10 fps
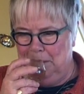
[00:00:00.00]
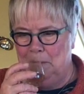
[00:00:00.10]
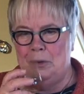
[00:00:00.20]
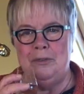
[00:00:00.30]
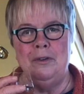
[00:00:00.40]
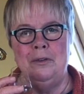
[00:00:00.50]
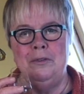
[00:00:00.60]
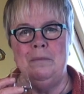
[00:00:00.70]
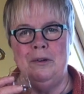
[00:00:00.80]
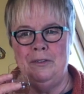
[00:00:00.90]
was sold
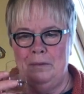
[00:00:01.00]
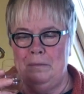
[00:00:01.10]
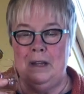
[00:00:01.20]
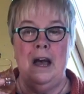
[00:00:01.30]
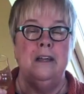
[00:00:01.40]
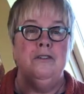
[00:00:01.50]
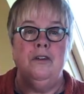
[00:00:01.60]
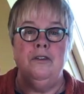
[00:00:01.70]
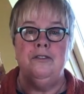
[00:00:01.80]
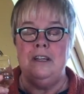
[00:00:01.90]
to Morrison and Mackay, you
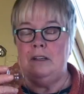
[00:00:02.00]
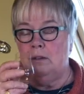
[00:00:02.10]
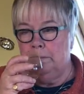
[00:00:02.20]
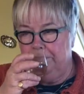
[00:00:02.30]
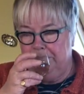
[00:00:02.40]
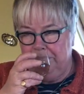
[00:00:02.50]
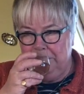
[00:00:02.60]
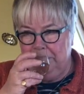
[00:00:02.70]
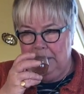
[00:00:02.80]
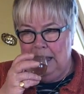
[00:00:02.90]
know, single.
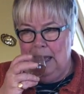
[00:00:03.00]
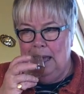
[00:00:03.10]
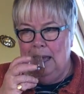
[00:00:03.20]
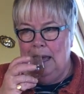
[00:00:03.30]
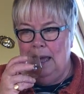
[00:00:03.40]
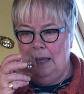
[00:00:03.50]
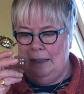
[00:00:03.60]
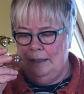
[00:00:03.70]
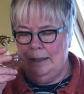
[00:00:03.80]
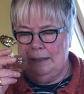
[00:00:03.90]

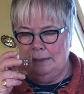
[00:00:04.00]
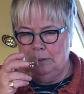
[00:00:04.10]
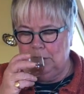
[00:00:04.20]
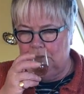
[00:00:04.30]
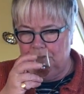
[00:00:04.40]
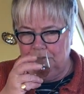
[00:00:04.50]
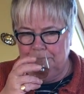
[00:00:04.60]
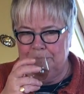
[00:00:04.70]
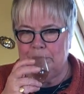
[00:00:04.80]
And gosh.